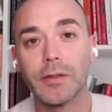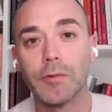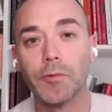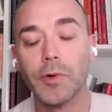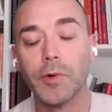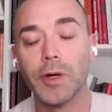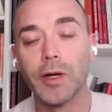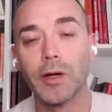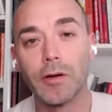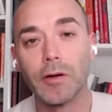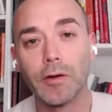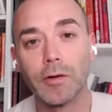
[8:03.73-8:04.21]

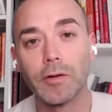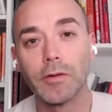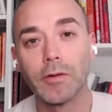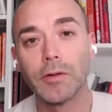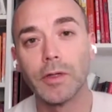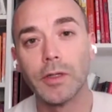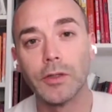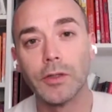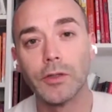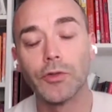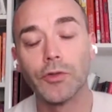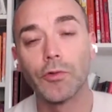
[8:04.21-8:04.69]
where
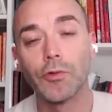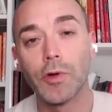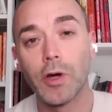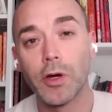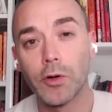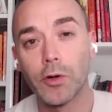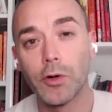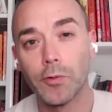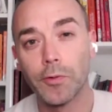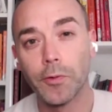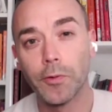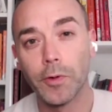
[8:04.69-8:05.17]
in
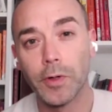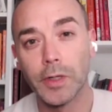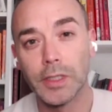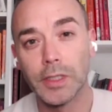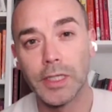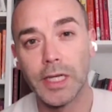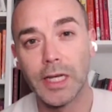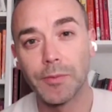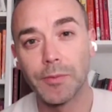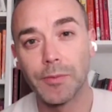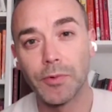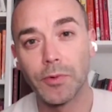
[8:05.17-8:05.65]
Toronto, for
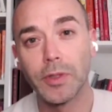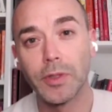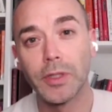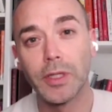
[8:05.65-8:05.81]
example,